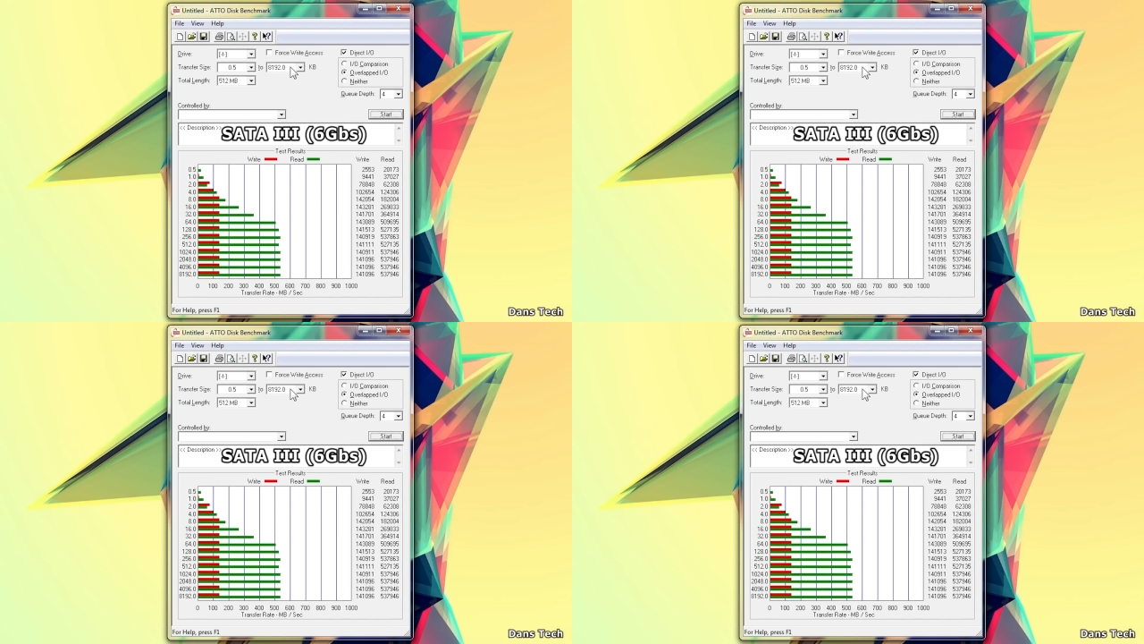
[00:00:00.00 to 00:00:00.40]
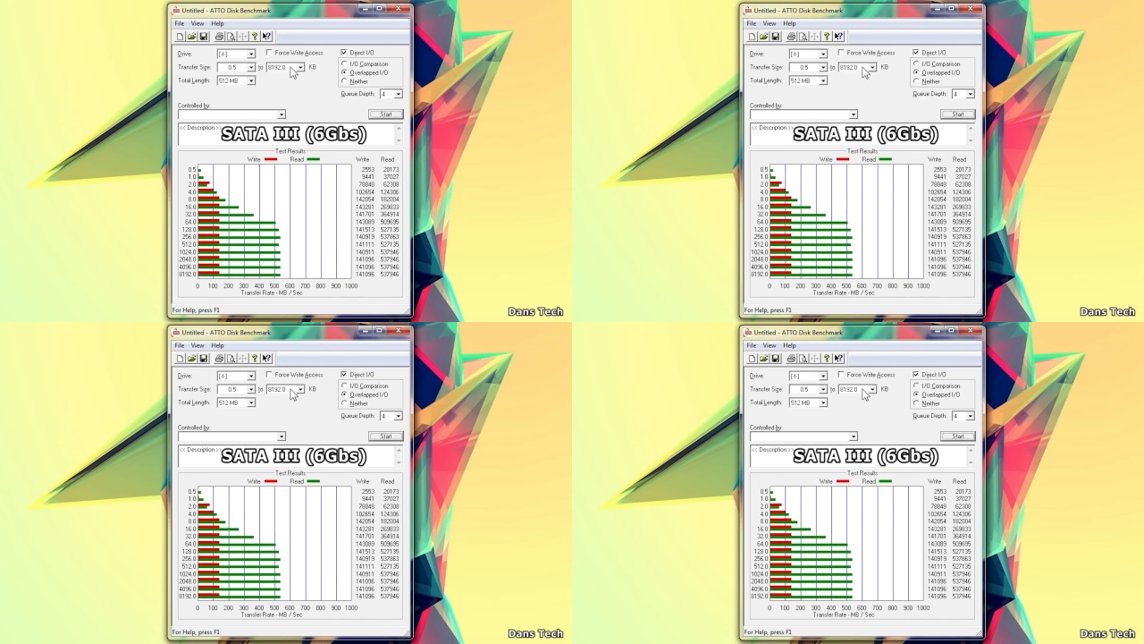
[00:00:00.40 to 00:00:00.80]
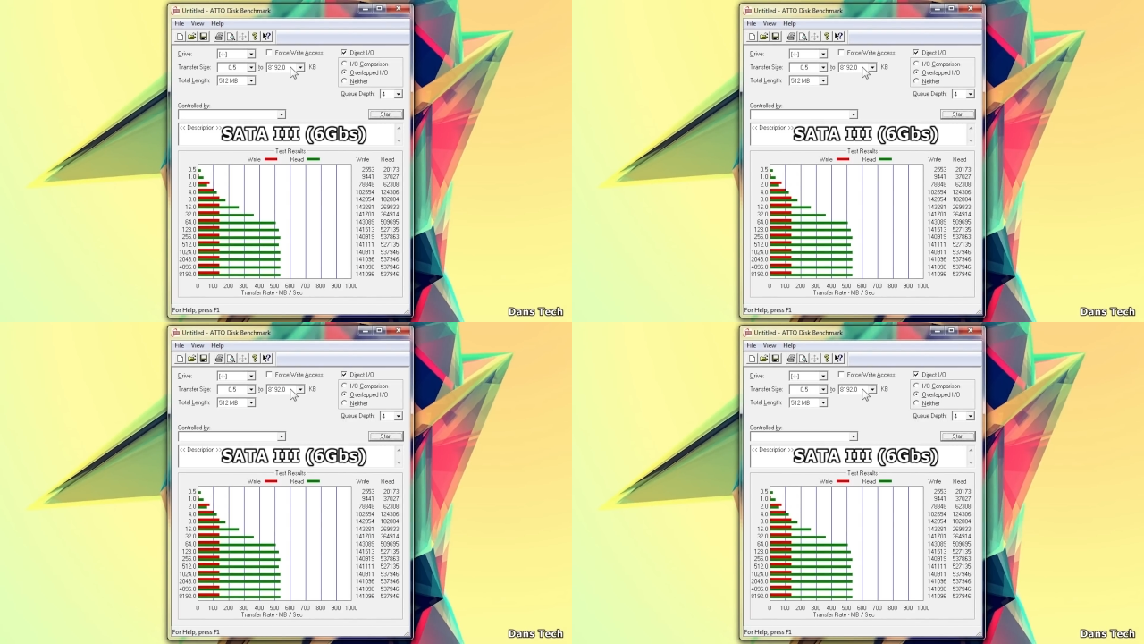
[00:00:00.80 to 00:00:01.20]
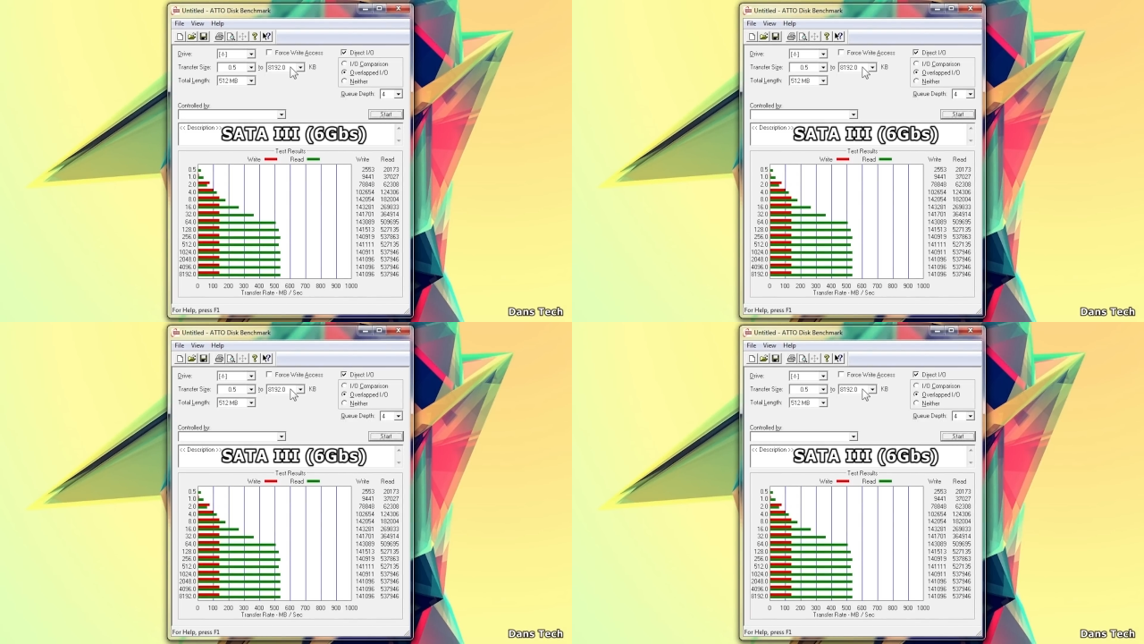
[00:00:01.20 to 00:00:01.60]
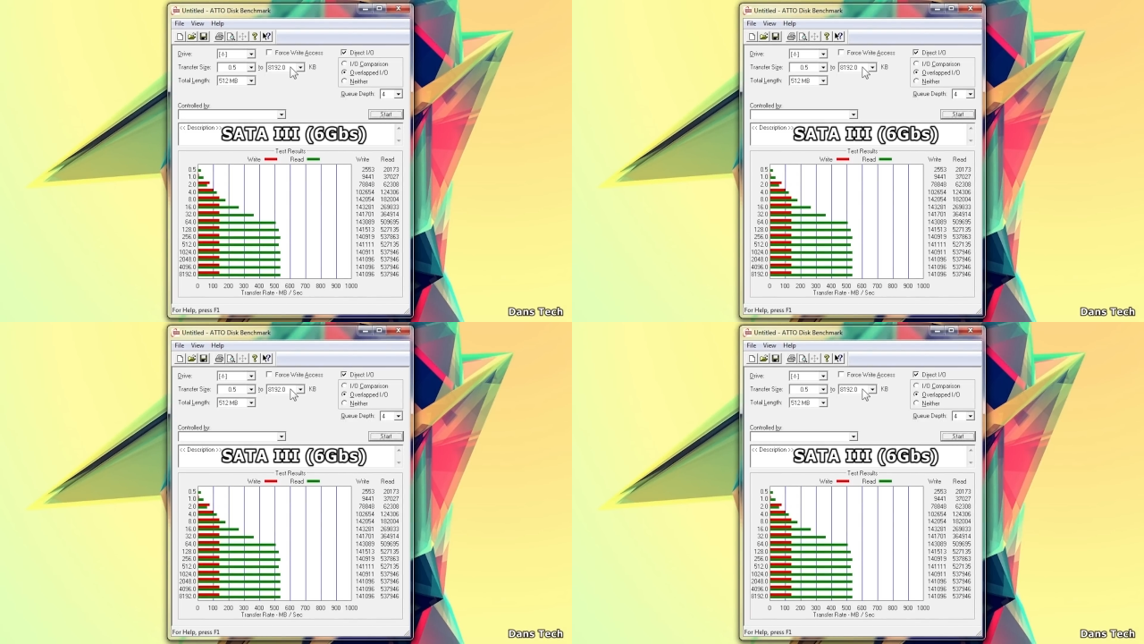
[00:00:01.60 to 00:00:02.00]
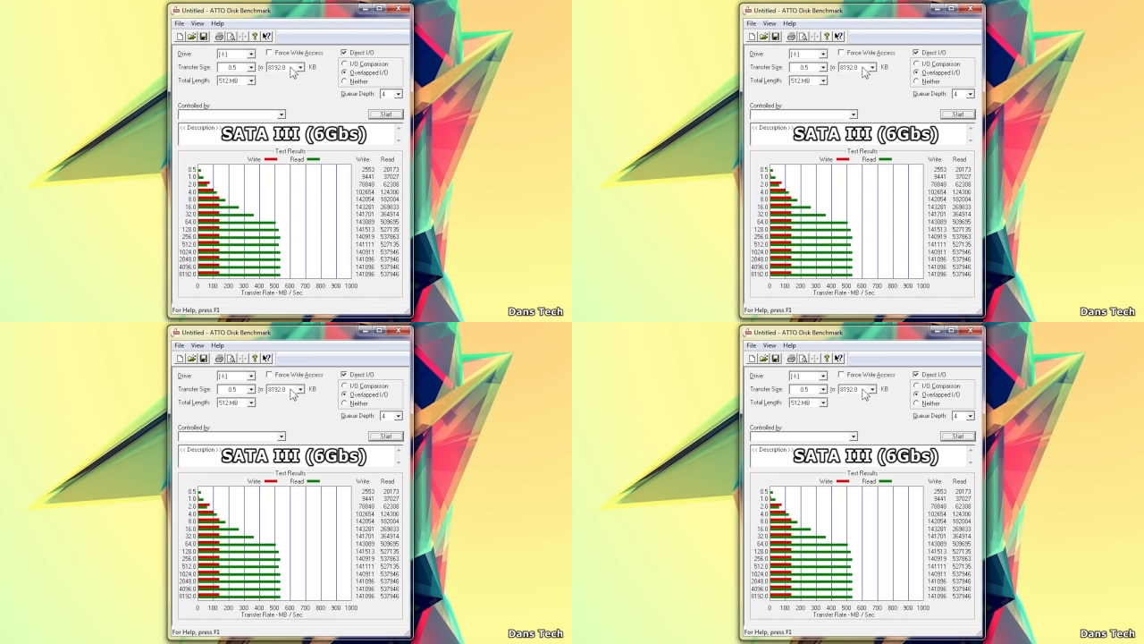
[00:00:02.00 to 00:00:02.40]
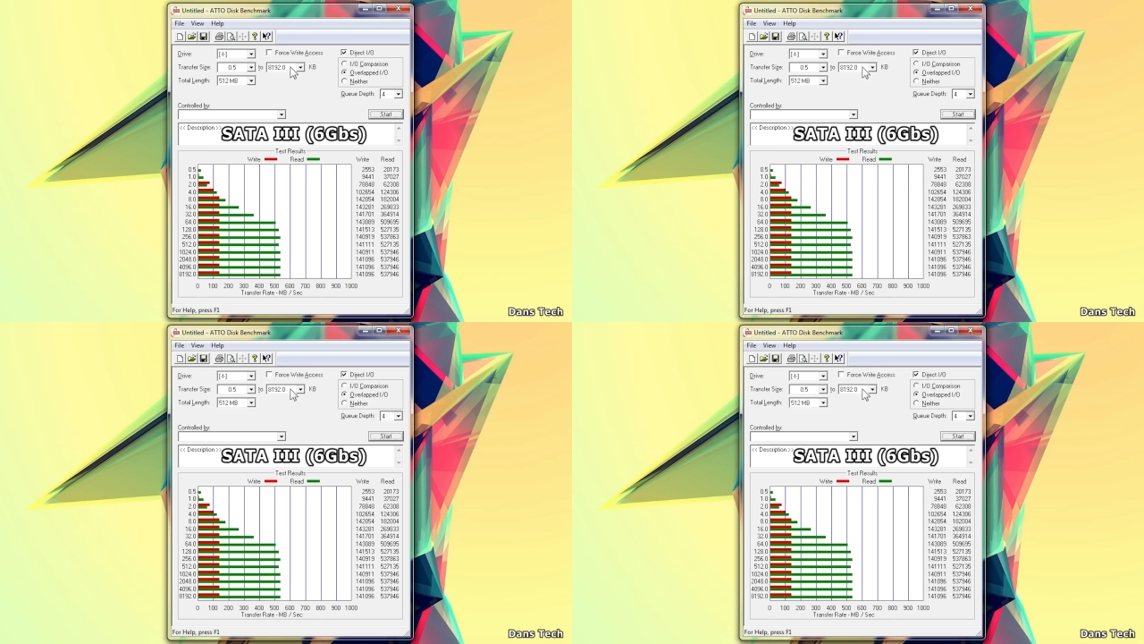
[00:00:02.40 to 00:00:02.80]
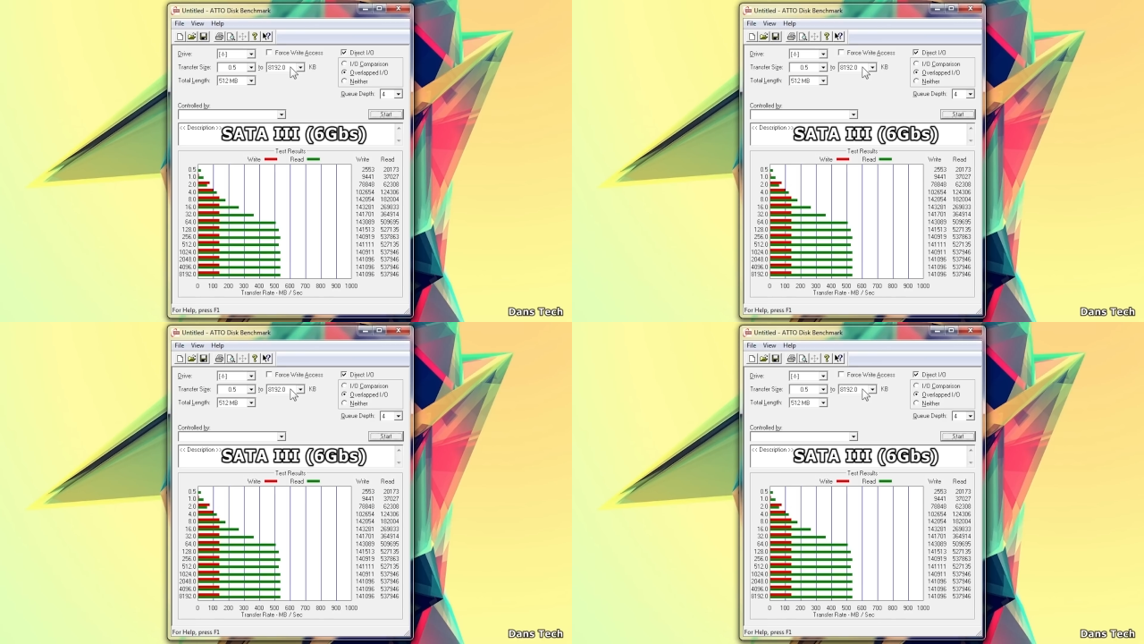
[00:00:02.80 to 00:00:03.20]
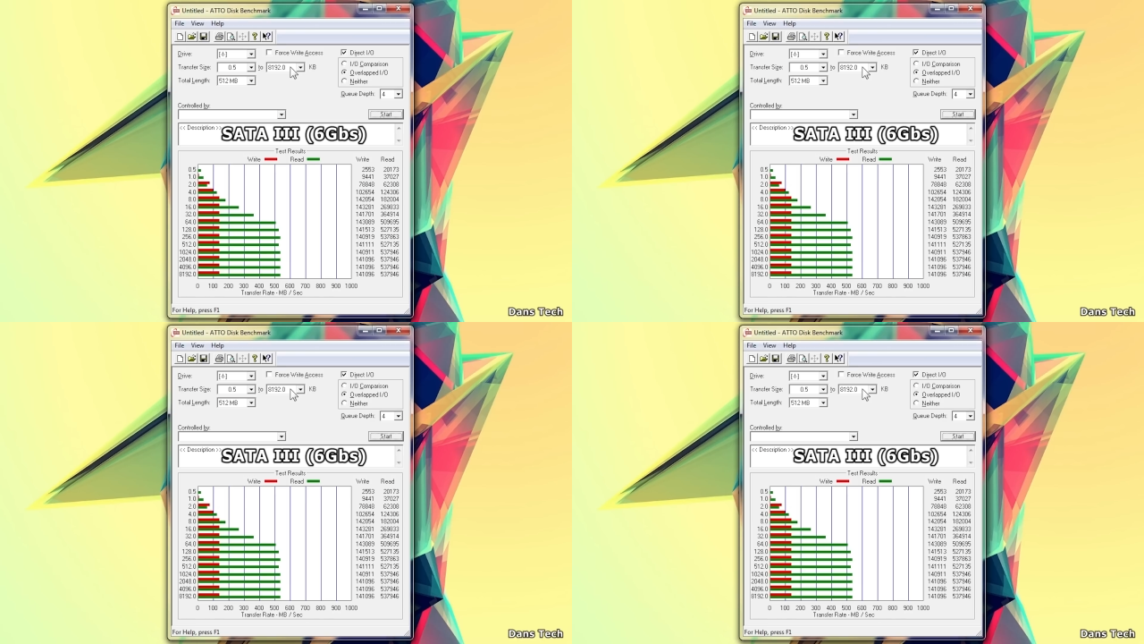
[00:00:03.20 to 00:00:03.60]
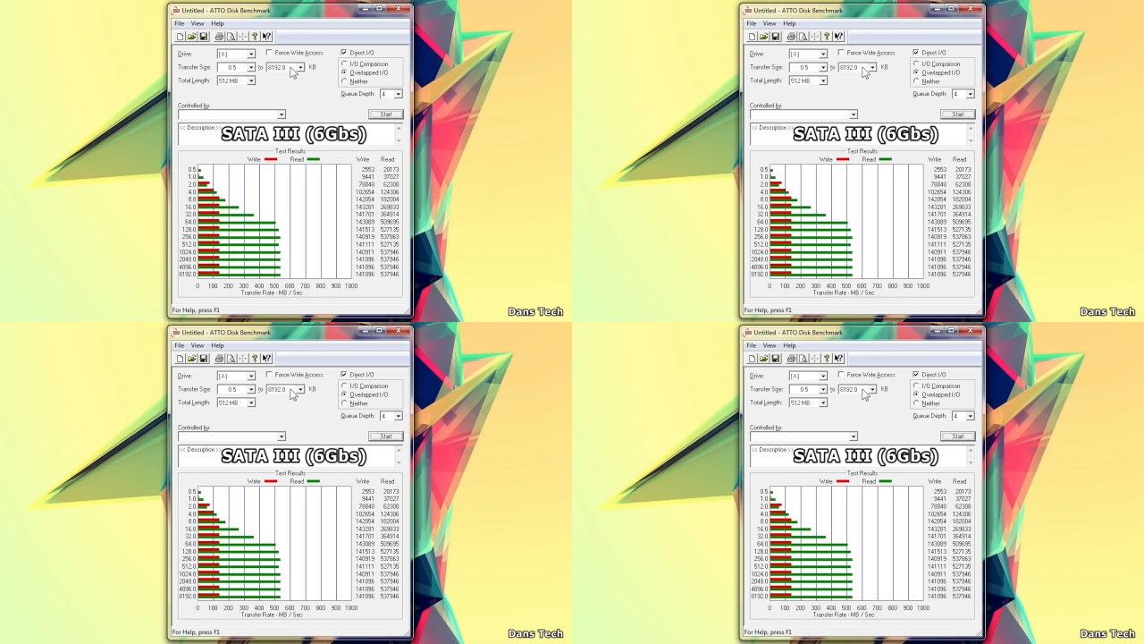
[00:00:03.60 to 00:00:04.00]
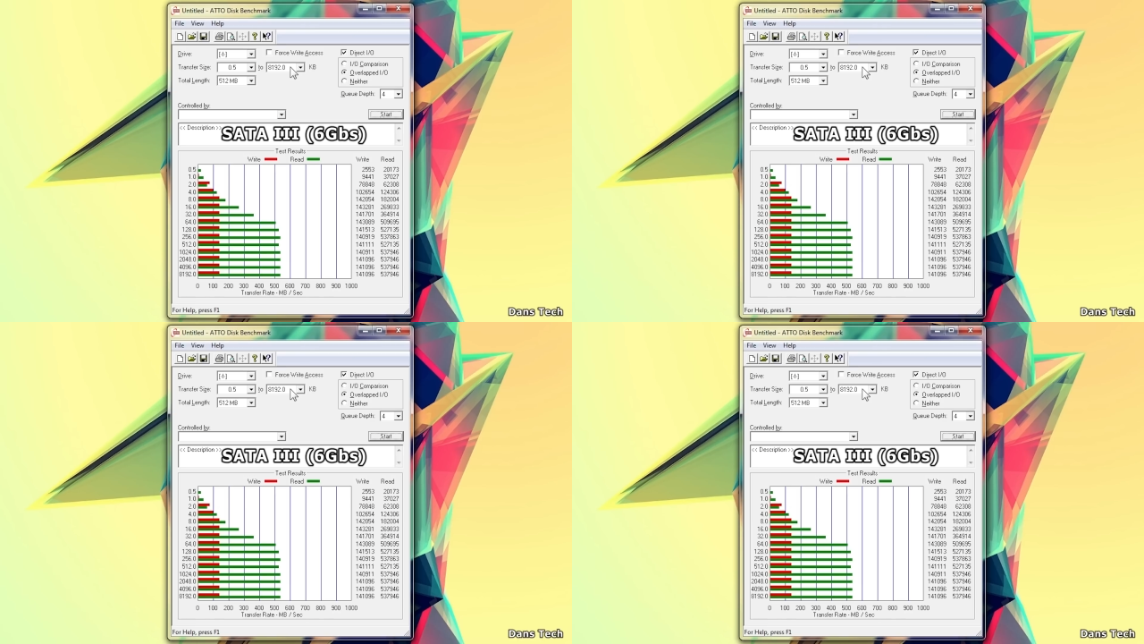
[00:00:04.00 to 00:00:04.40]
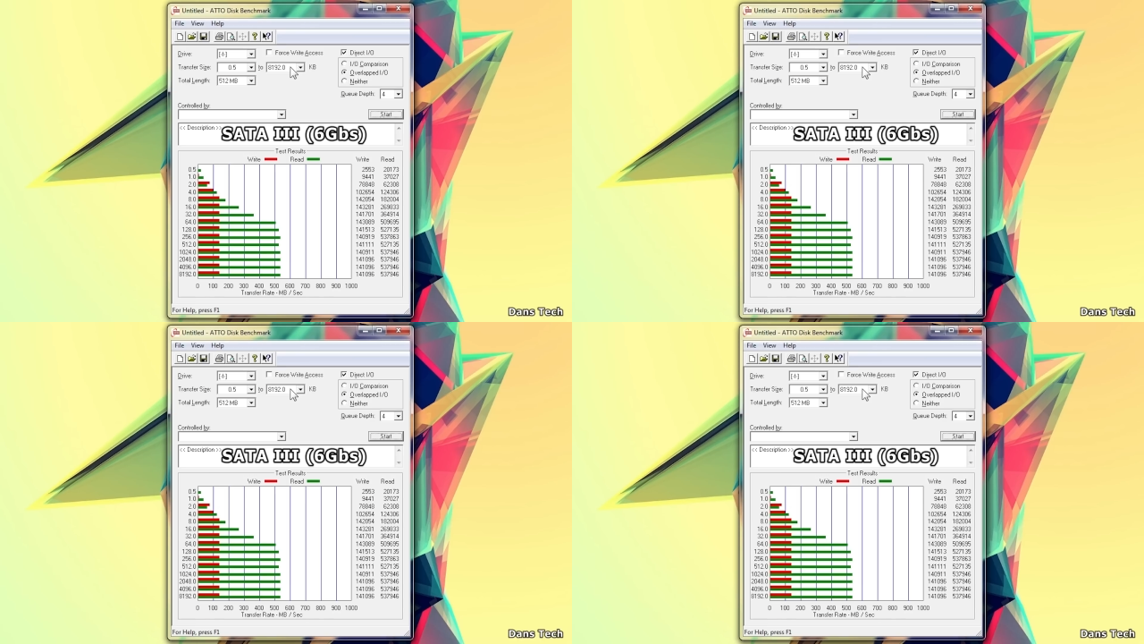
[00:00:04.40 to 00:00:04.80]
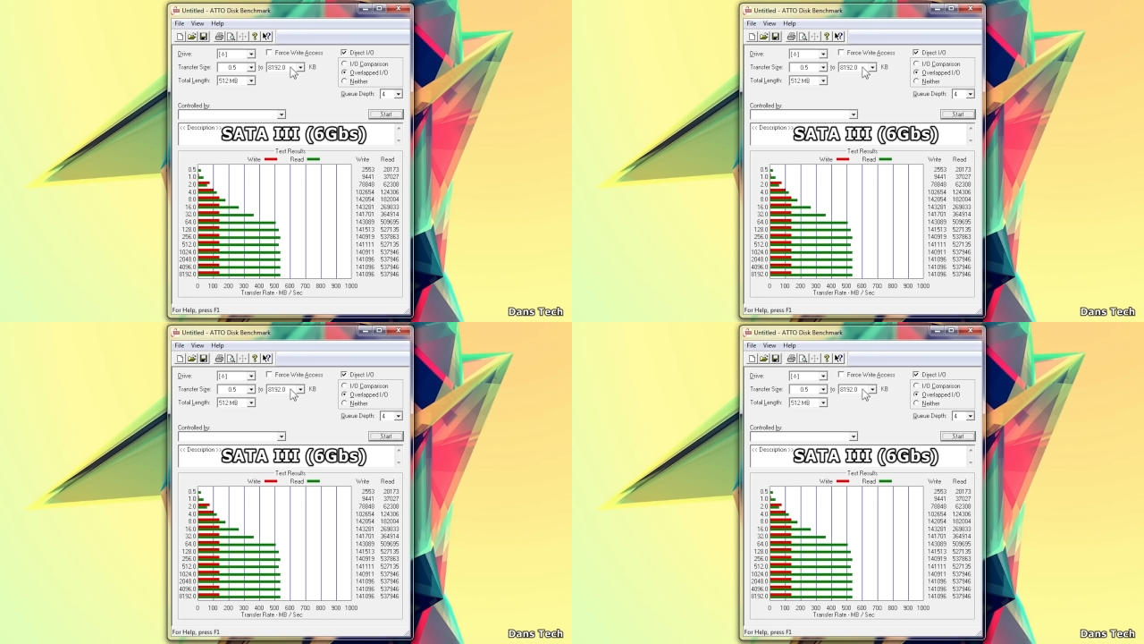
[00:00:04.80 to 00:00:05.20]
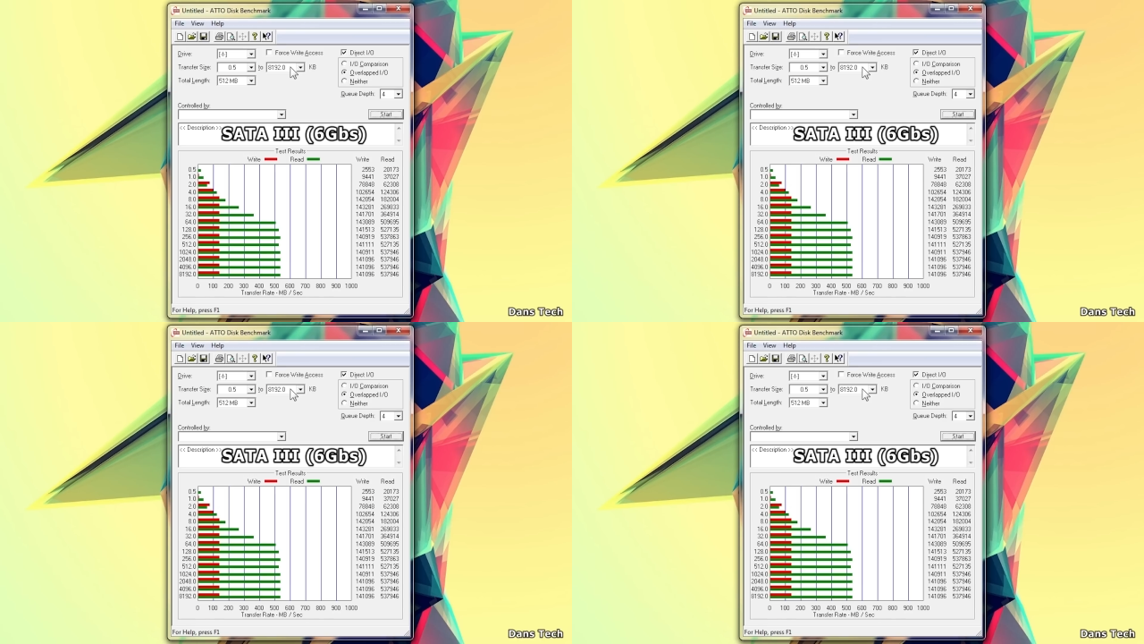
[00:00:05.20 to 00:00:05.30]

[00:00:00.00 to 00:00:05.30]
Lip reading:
(no speaker visible)